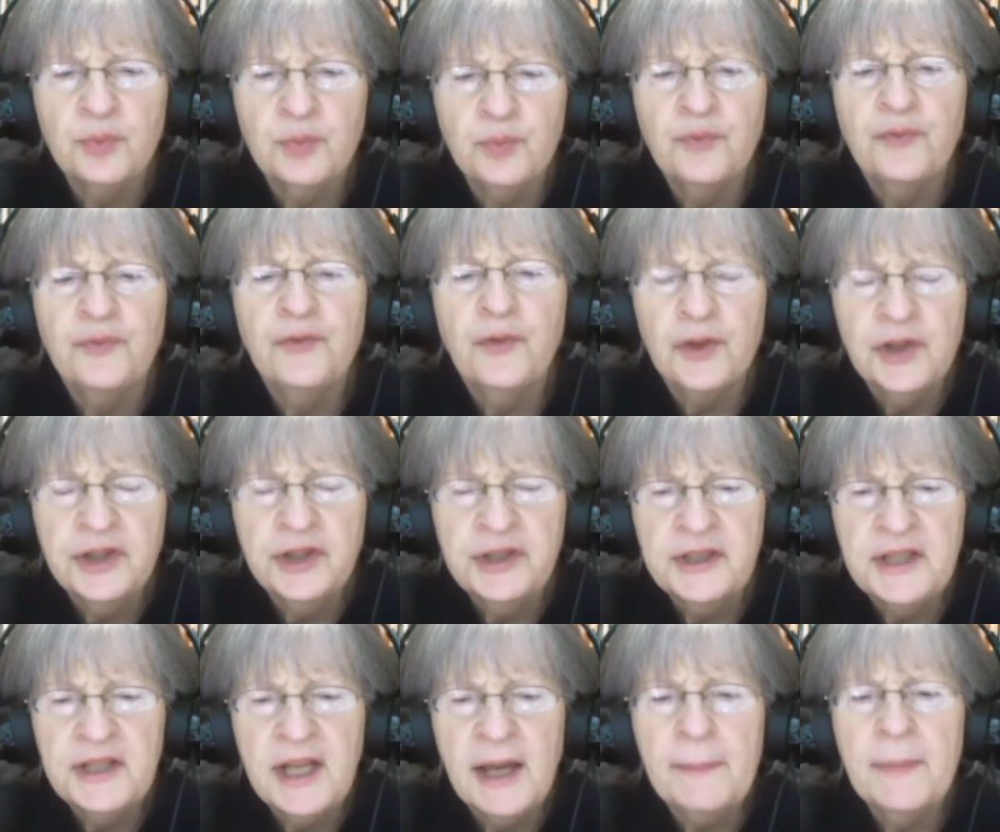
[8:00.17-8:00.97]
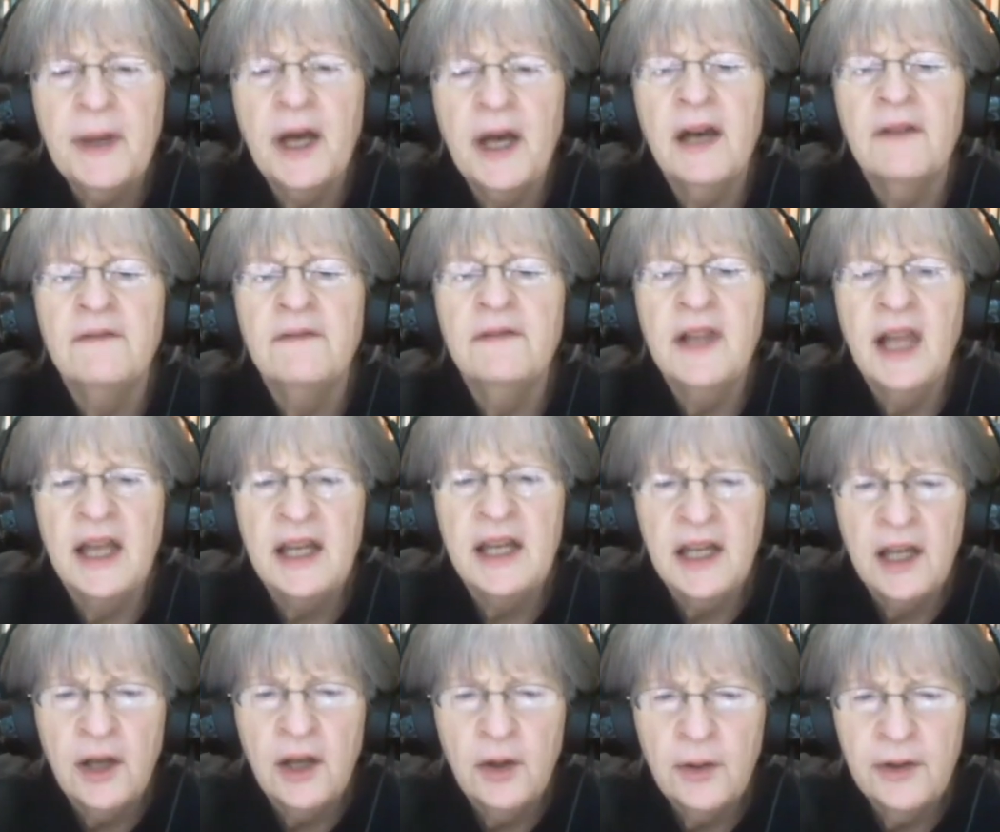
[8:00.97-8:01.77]
was first step of
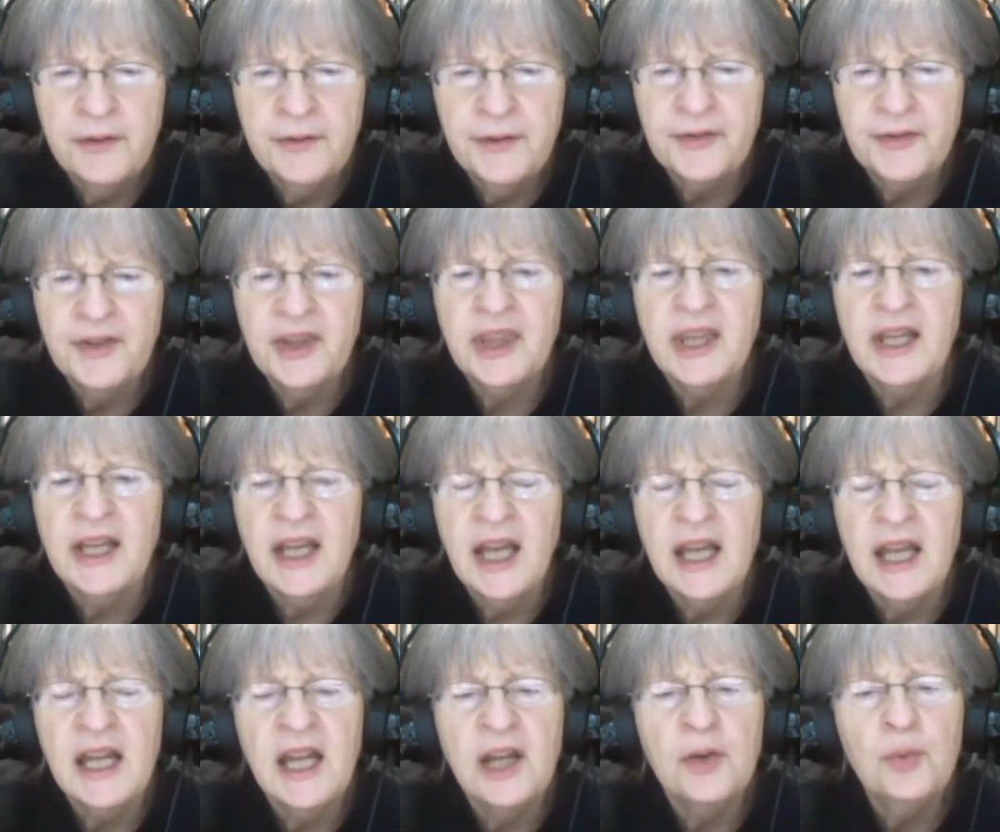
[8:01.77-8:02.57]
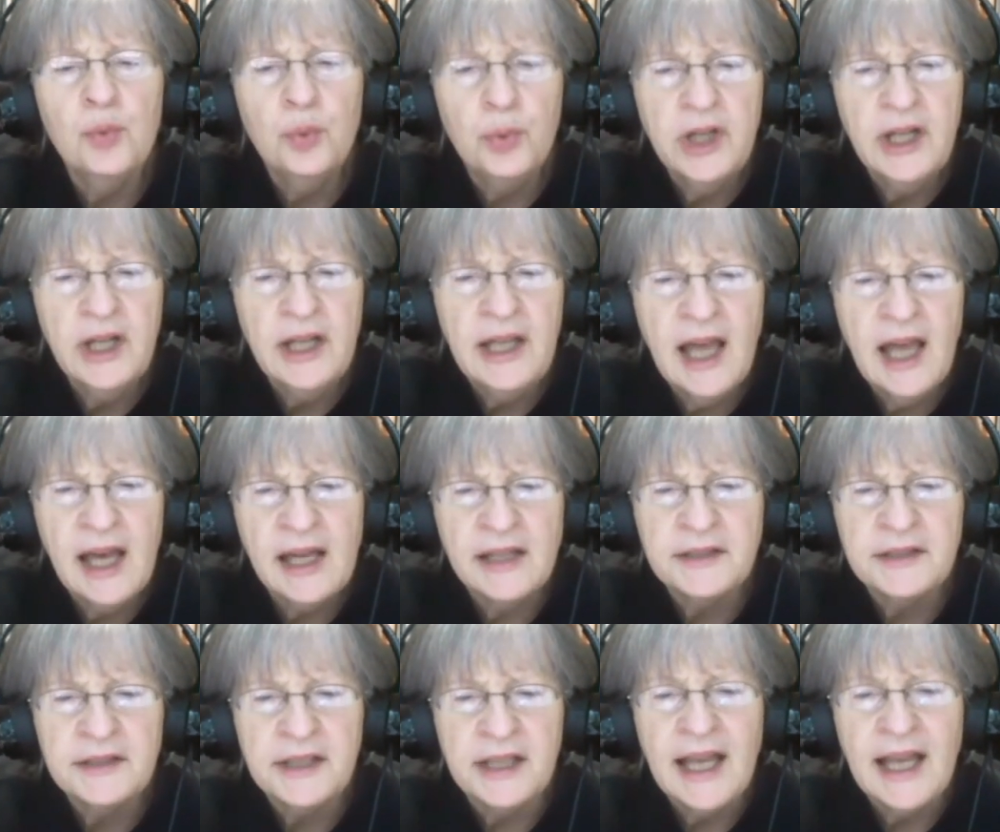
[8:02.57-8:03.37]
letting go of everything and then
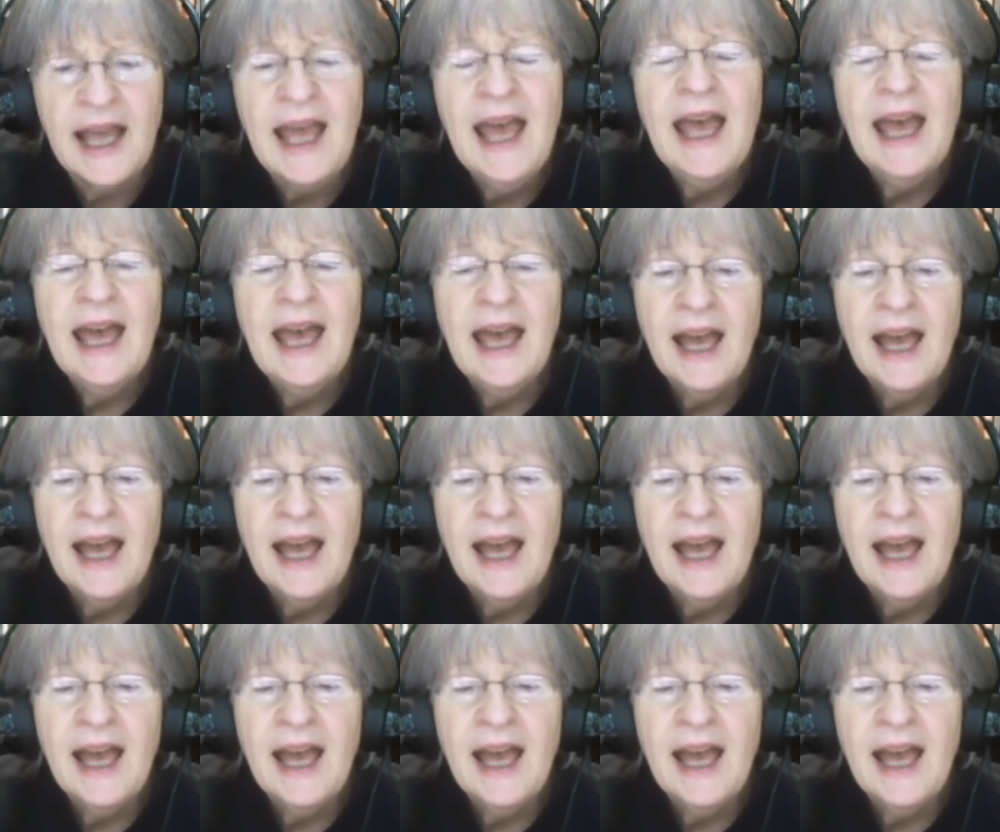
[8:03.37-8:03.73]
realizing